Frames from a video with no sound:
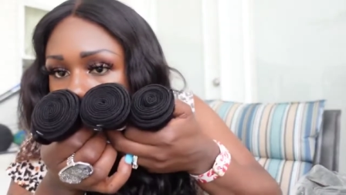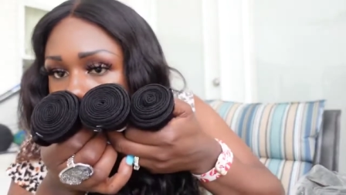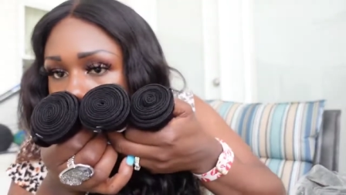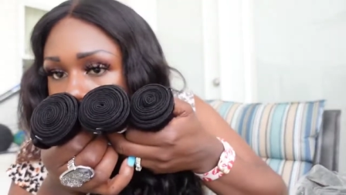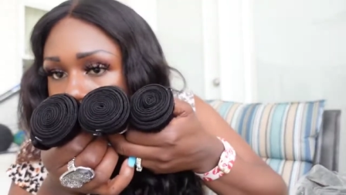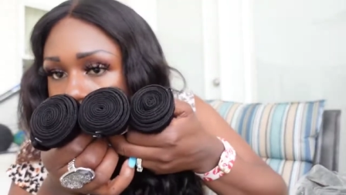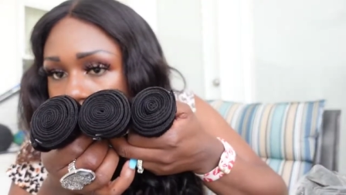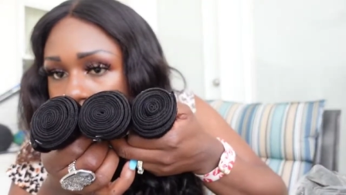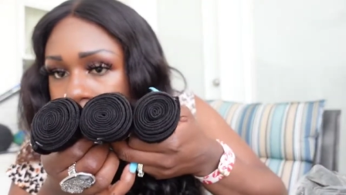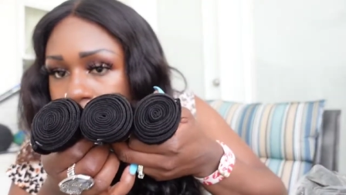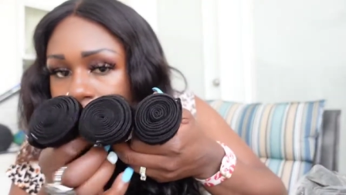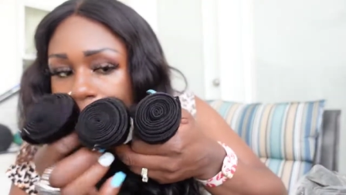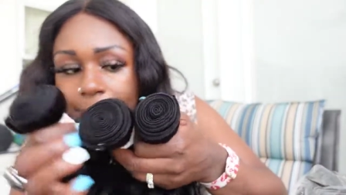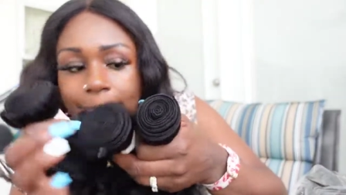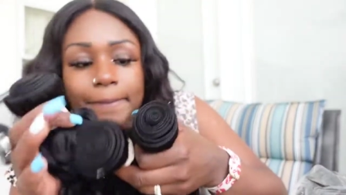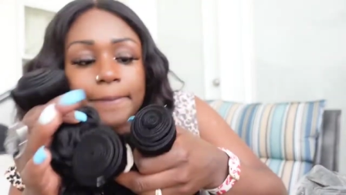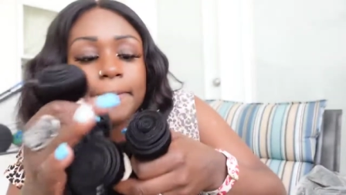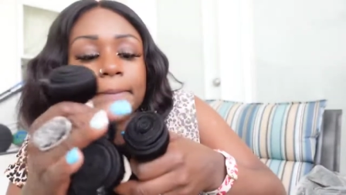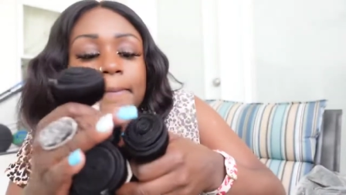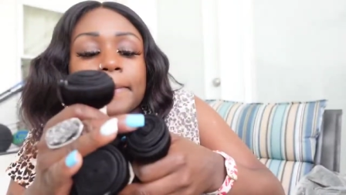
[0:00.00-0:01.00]
Um, it's
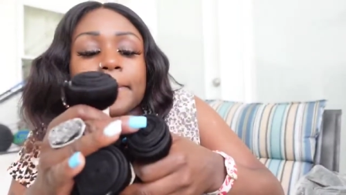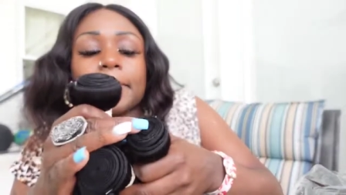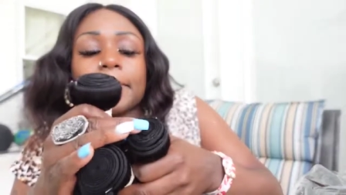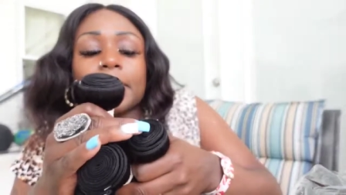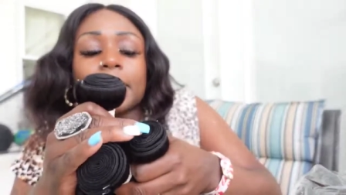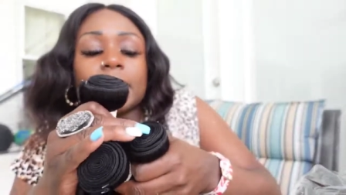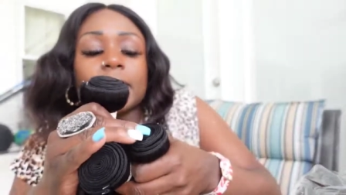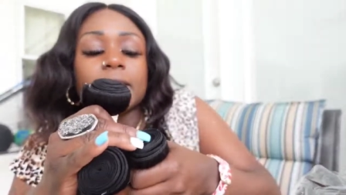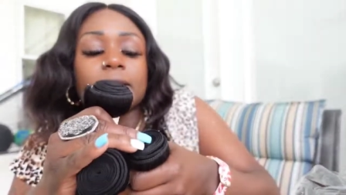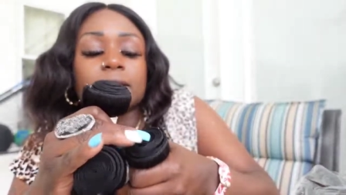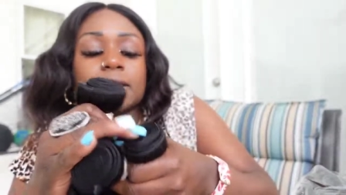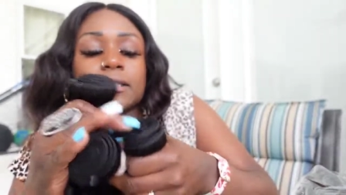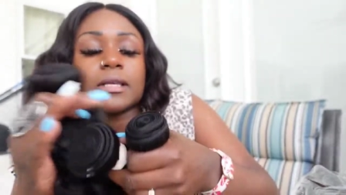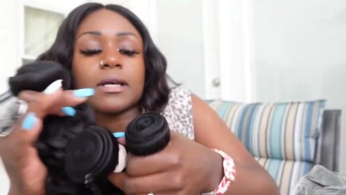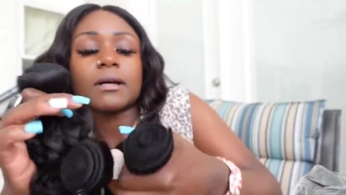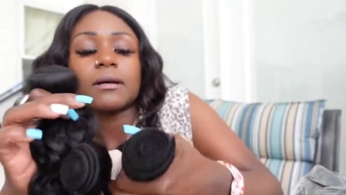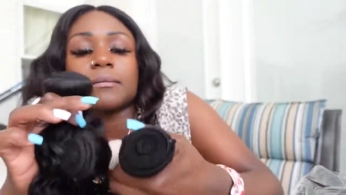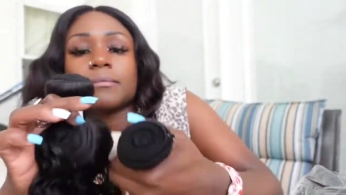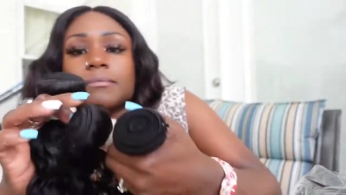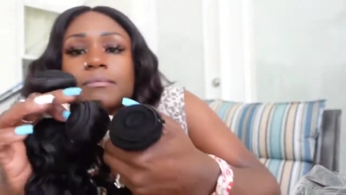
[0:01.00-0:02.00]
pretty
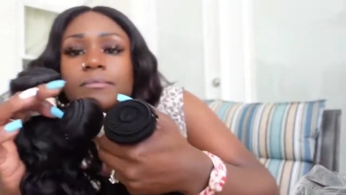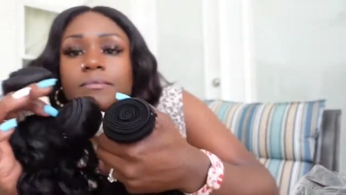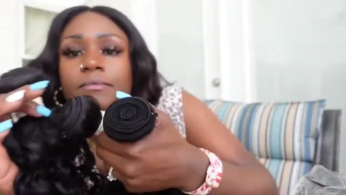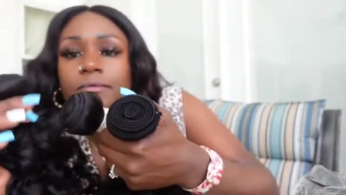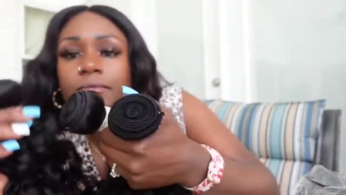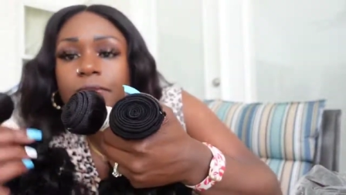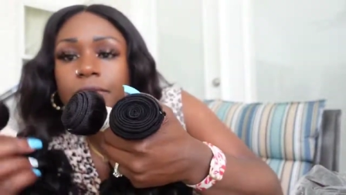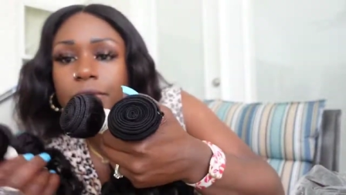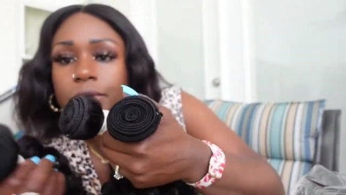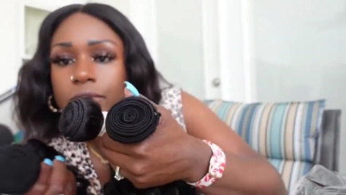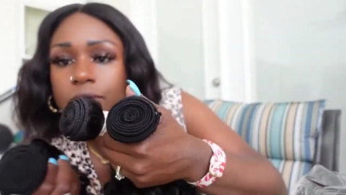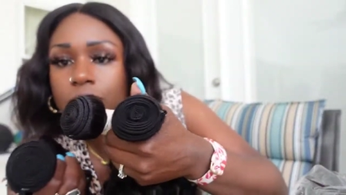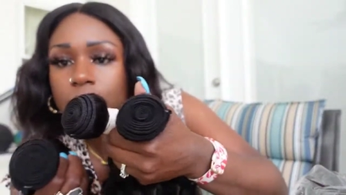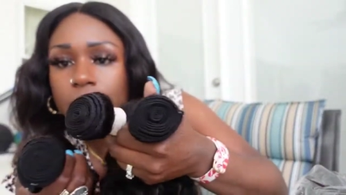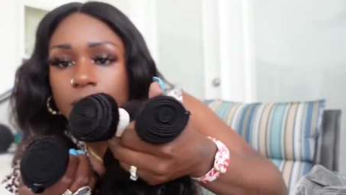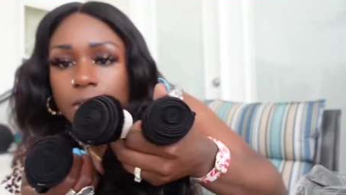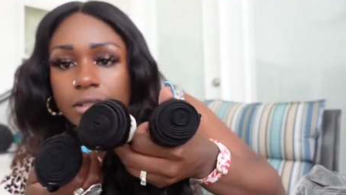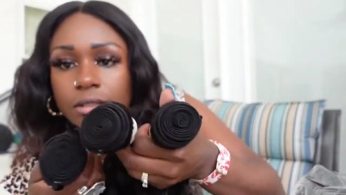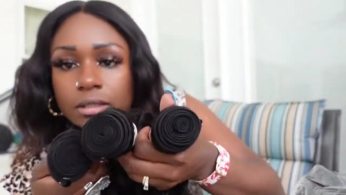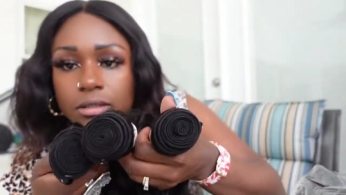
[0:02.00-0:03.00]
um, thin if you
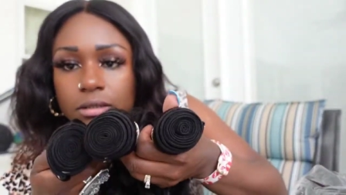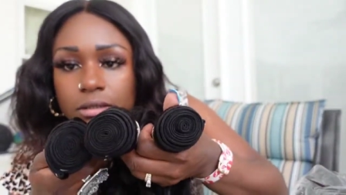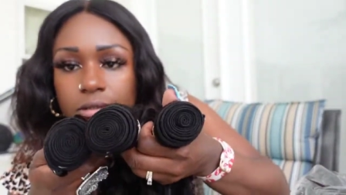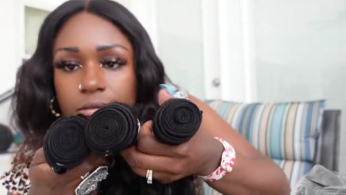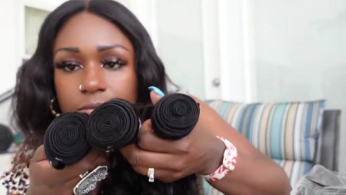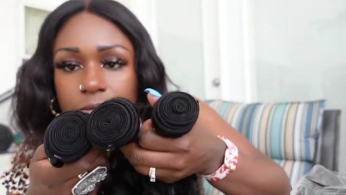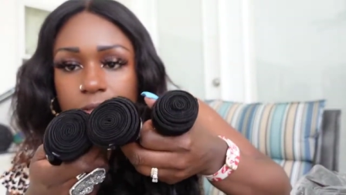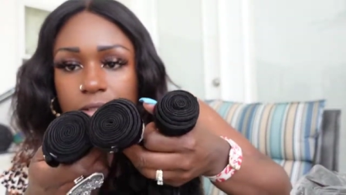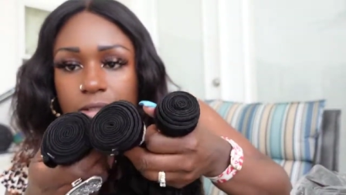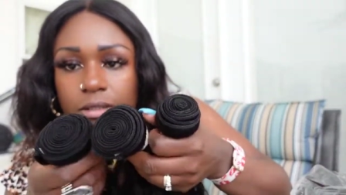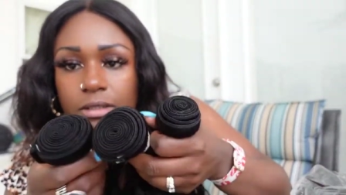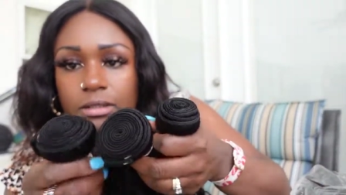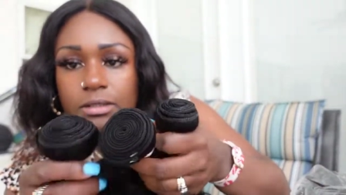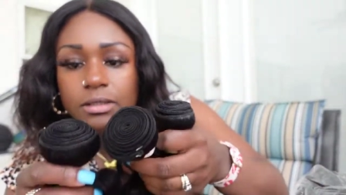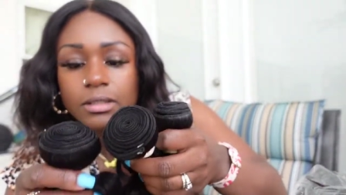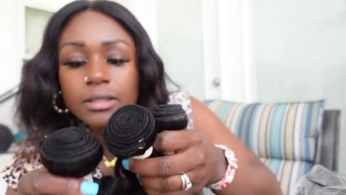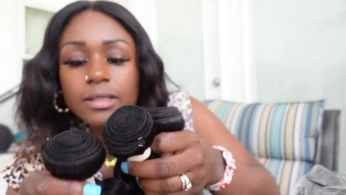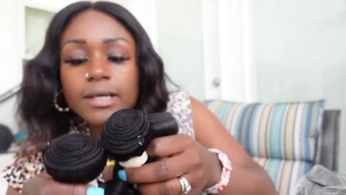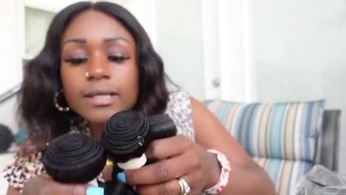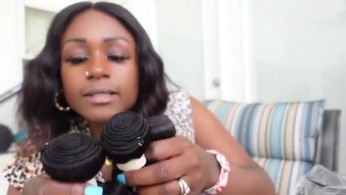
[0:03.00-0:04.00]
ask me, but
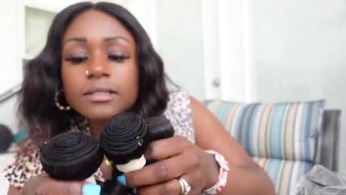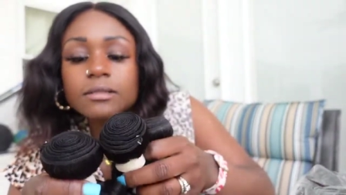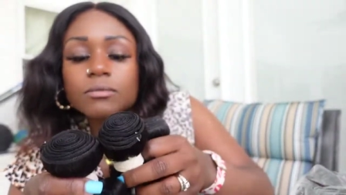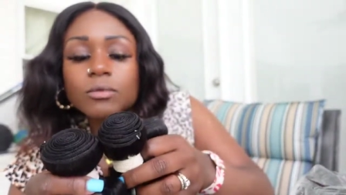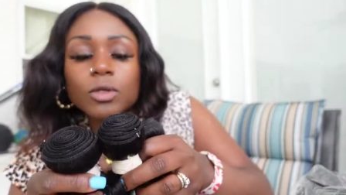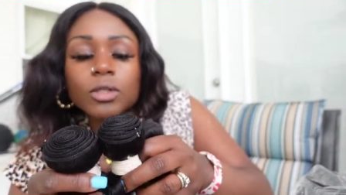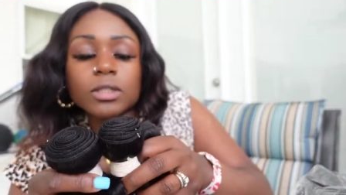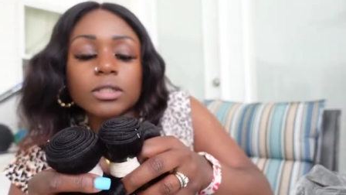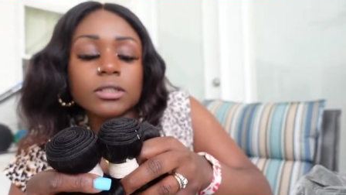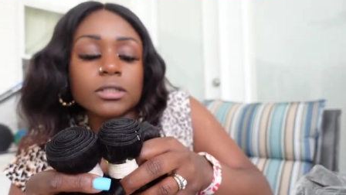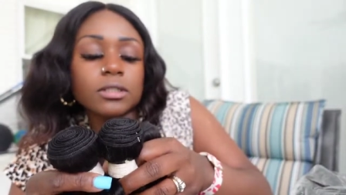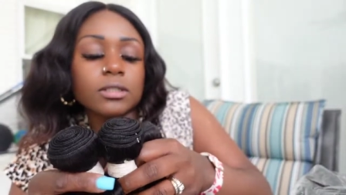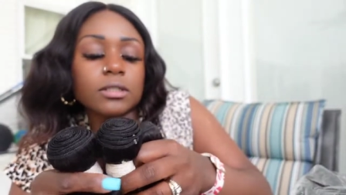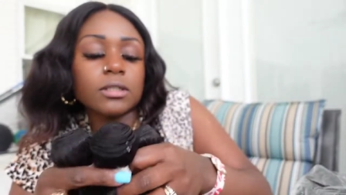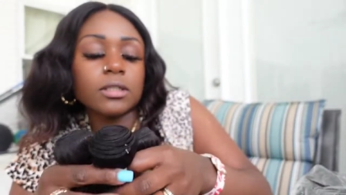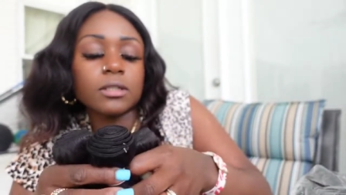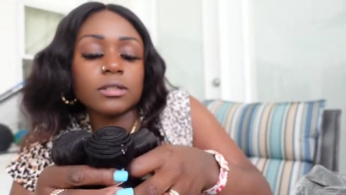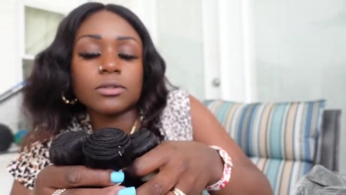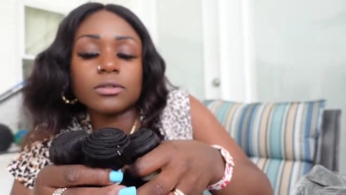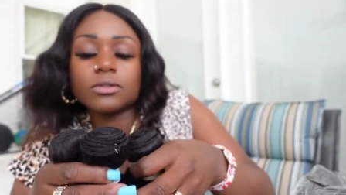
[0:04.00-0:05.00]
anyways, that's what the
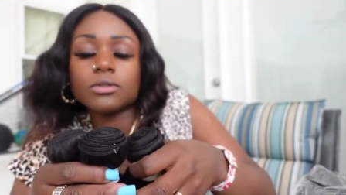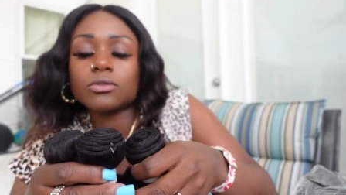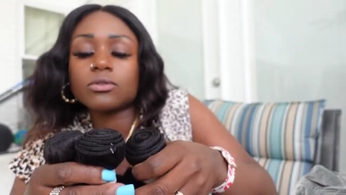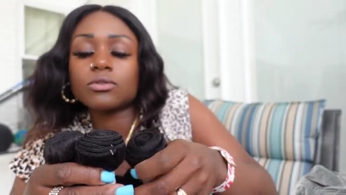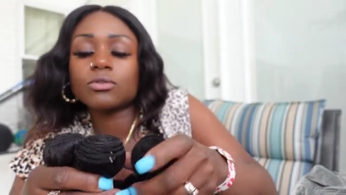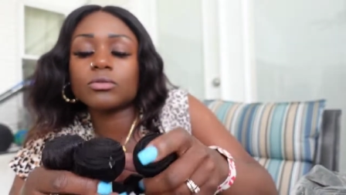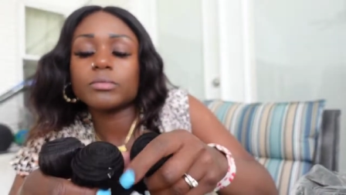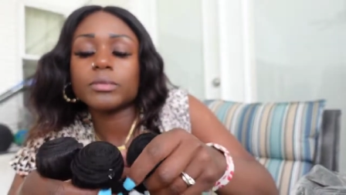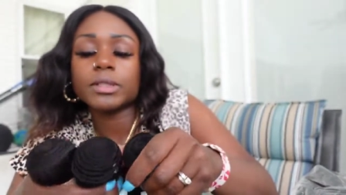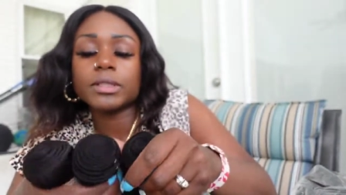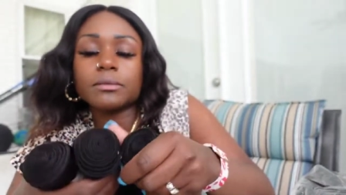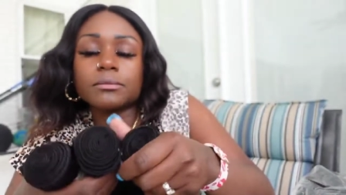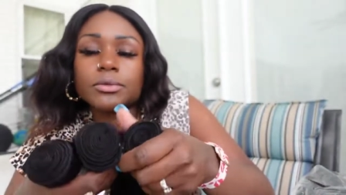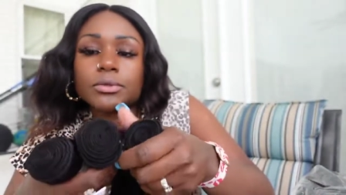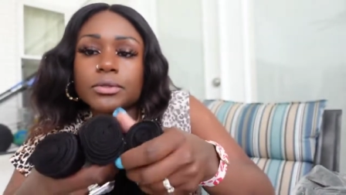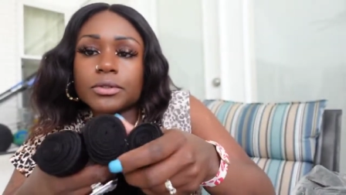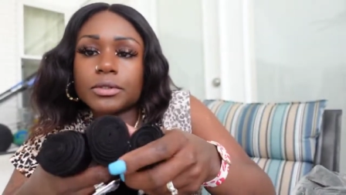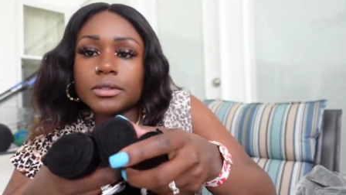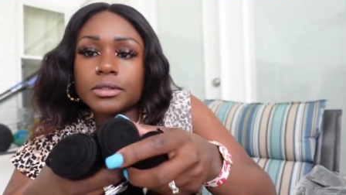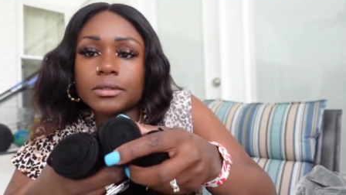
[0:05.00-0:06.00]
bundles are looking like.